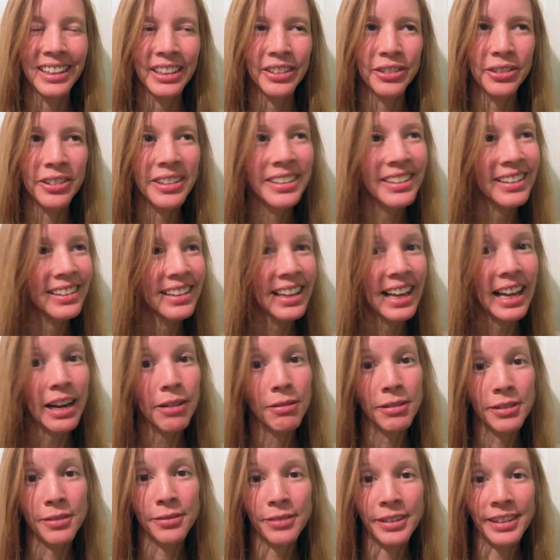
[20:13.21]
During the day I
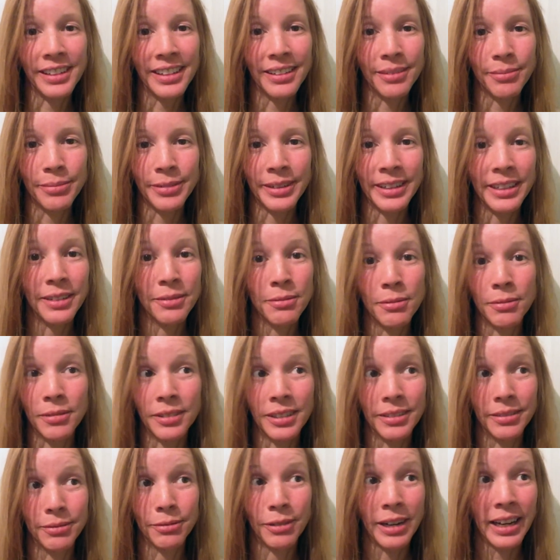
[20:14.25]
was feeling pretty
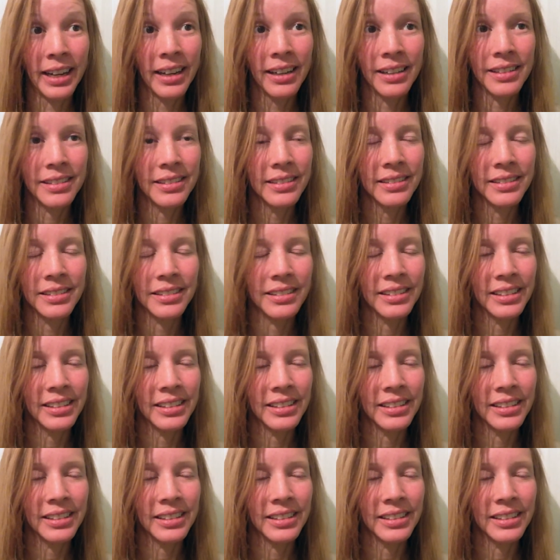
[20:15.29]
well,